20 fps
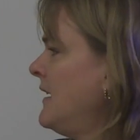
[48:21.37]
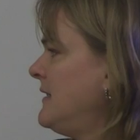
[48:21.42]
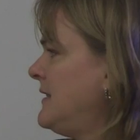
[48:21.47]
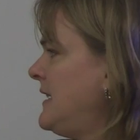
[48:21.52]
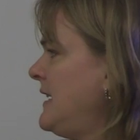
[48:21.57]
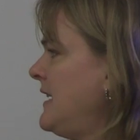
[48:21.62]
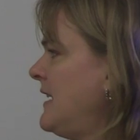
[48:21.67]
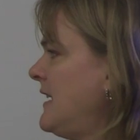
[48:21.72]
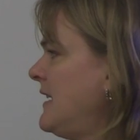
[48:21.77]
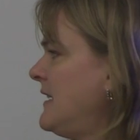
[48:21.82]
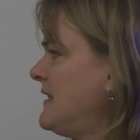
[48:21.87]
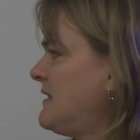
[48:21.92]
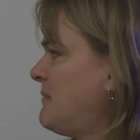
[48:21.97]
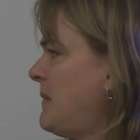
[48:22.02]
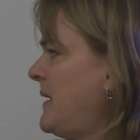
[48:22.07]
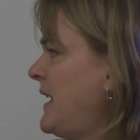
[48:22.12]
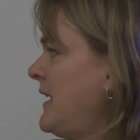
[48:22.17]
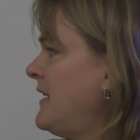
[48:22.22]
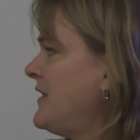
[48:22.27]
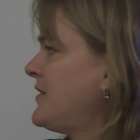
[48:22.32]
Tia is
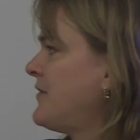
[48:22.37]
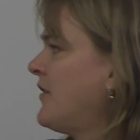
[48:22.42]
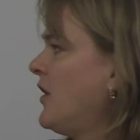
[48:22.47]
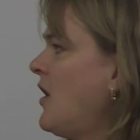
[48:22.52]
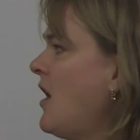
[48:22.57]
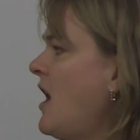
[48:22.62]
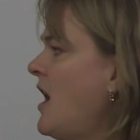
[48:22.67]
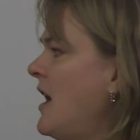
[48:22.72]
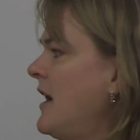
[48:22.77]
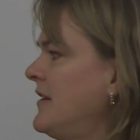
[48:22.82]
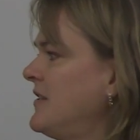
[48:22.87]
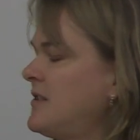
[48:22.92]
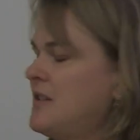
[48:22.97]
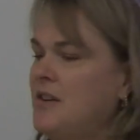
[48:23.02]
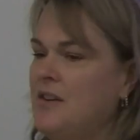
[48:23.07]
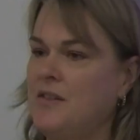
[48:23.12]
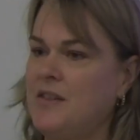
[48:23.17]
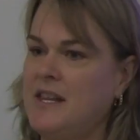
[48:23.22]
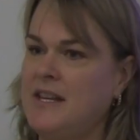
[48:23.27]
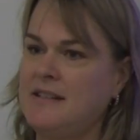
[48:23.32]
Spanish for aunt,
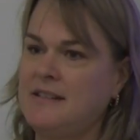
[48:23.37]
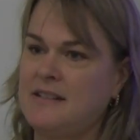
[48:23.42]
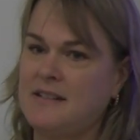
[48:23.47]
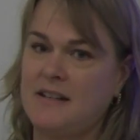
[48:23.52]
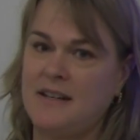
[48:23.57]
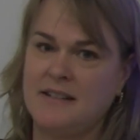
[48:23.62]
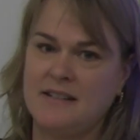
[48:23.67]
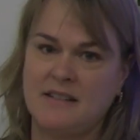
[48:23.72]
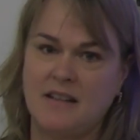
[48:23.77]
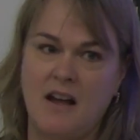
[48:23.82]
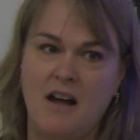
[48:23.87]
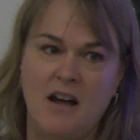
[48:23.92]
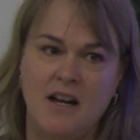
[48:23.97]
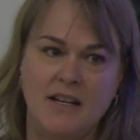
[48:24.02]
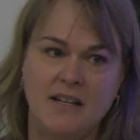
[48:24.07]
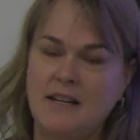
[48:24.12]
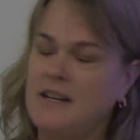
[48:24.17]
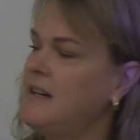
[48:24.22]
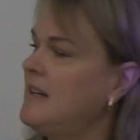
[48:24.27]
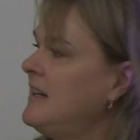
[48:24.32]
so this is
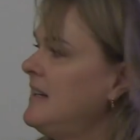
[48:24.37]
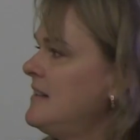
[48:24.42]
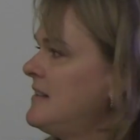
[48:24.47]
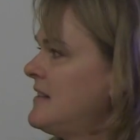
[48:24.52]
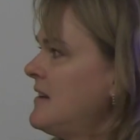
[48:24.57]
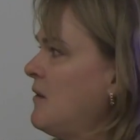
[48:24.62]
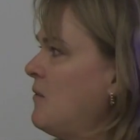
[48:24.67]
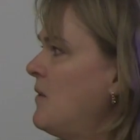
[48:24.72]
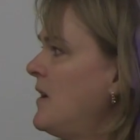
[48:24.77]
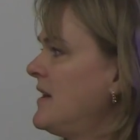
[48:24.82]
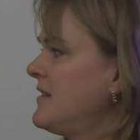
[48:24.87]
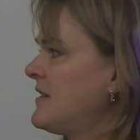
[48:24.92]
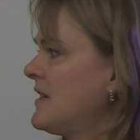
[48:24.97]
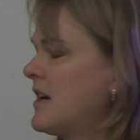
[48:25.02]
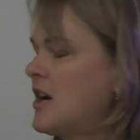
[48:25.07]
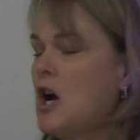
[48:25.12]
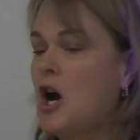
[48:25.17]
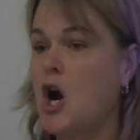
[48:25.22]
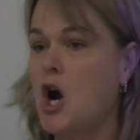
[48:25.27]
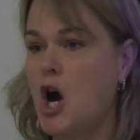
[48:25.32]
Aunt Isa wants
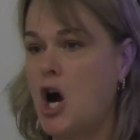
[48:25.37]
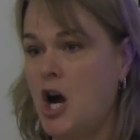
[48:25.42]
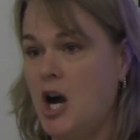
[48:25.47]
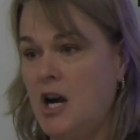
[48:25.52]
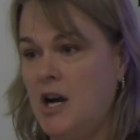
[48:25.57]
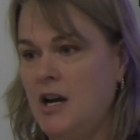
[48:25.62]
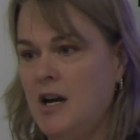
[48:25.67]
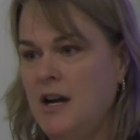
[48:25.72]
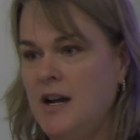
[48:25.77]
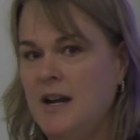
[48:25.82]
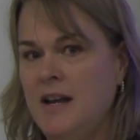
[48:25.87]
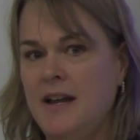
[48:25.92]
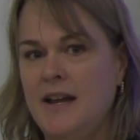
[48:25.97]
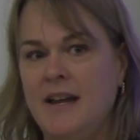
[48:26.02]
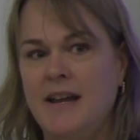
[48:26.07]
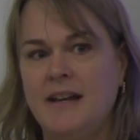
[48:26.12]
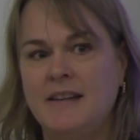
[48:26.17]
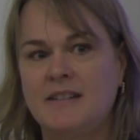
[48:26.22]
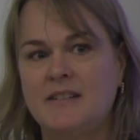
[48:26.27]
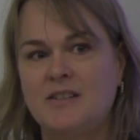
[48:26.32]
a car,
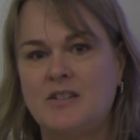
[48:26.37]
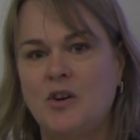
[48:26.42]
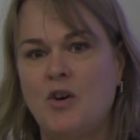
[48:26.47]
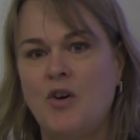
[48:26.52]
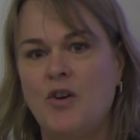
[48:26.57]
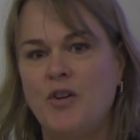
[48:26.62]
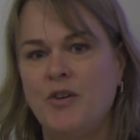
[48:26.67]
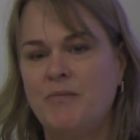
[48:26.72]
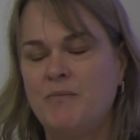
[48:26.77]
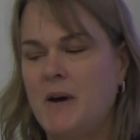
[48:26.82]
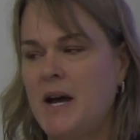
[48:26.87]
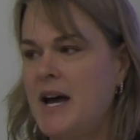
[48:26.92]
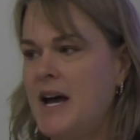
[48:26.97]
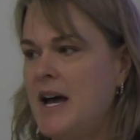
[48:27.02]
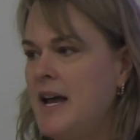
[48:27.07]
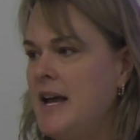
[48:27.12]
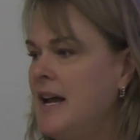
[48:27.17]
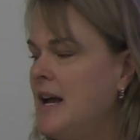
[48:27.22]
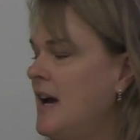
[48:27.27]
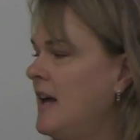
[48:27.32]
it's told
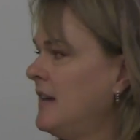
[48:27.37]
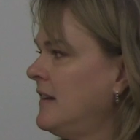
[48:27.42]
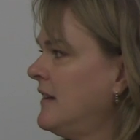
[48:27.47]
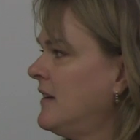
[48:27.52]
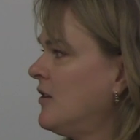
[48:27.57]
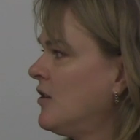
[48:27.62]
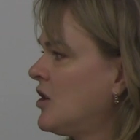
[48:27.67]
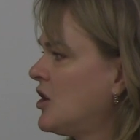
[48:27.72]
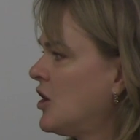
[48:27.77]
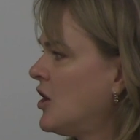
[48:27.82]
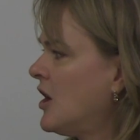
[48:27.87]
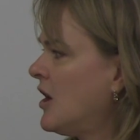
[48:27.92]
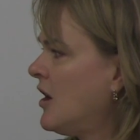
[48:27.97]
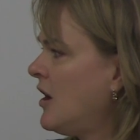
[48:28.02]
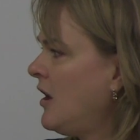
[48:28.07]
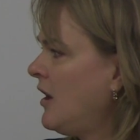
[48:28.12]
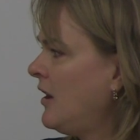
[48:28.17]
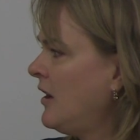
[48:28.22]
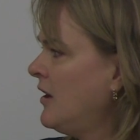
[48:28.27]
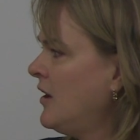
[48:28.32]
by a little
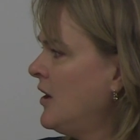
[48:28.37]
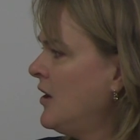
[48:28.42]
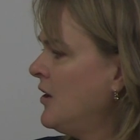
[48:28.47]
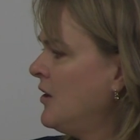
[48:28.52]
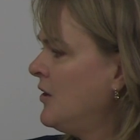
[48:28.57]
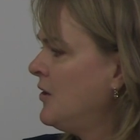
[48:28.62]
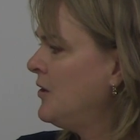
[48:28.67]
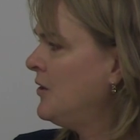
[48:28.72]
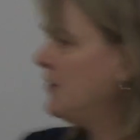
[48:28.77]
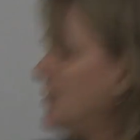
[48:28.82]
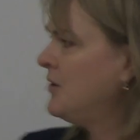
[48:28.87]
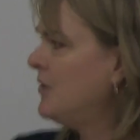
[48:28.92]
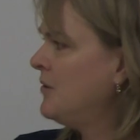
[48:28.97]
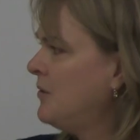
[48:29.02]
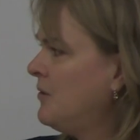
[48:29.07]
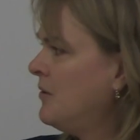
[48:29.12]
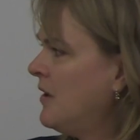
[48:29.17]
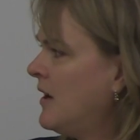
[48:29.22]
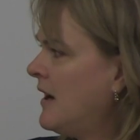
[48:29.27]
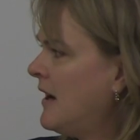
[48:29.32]
girl
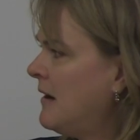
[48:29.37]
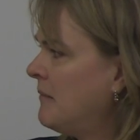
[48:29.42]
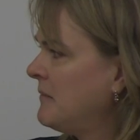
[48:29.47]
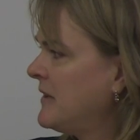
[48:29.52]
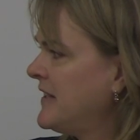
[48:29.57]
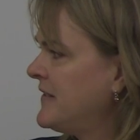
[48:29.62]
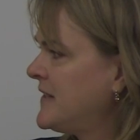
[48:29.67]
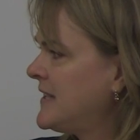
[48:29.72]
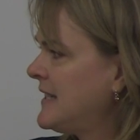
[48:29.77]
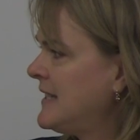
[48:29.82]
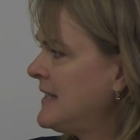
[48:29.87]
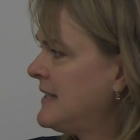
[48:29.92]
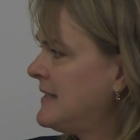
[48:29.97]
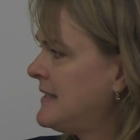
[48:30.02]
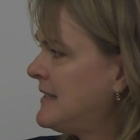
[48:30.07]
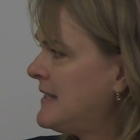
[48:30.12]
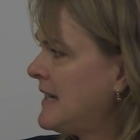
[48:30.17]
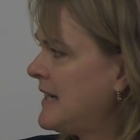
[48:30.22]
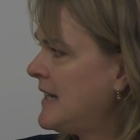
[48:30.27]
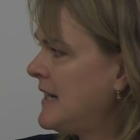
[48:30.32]
who um, lives in a
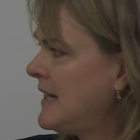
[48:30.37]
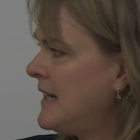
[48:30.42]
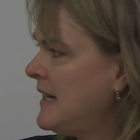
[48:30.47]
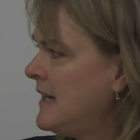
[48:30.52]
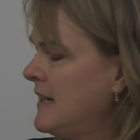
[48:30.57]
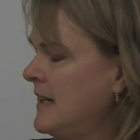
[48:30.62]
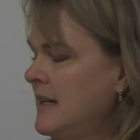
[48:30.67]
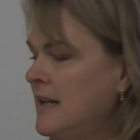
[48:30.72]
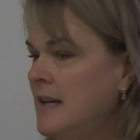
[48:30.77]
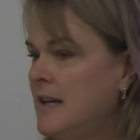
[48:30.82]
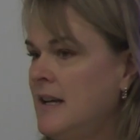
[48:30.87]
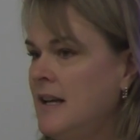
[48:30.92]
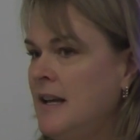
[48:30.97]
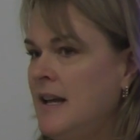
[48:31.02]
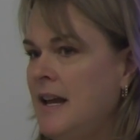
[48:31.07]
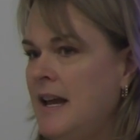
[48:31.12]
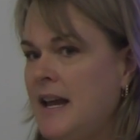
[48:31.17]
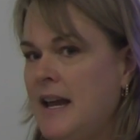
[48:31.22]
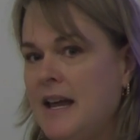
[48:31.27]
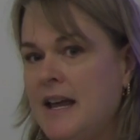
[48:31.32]
city,
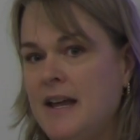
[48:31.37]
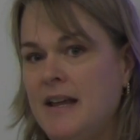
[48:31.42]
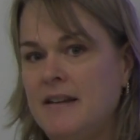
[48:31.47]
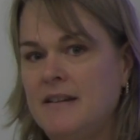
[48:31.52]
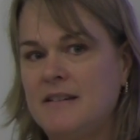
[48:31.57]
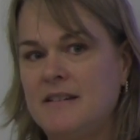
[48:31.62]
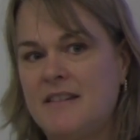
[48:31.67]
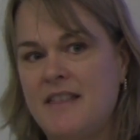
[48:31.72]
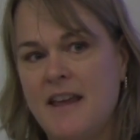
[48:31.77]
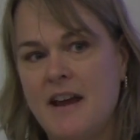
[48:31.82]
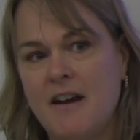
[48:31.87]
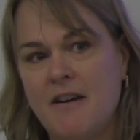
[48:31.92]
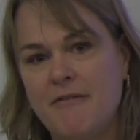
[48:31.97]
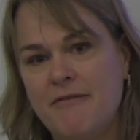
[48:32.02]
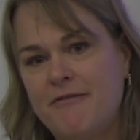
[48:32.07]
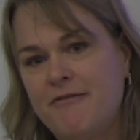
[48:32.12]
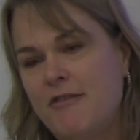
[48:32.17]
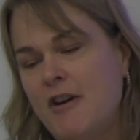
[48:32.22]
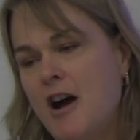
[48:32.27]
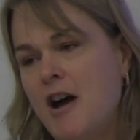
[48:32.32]
and they're
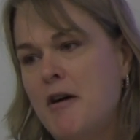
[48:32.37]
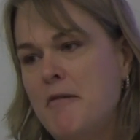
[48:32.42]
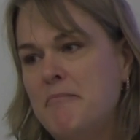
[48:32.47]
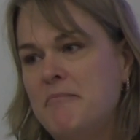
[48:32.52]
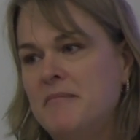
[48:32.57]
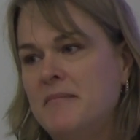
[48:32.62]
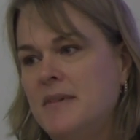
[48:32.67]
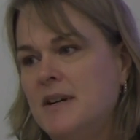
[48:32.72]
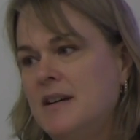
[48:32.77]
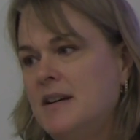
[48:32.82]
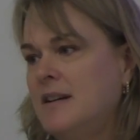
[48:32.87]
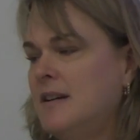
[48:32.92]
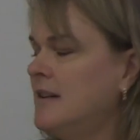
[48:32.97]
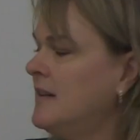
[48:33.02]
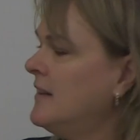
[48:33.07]
from,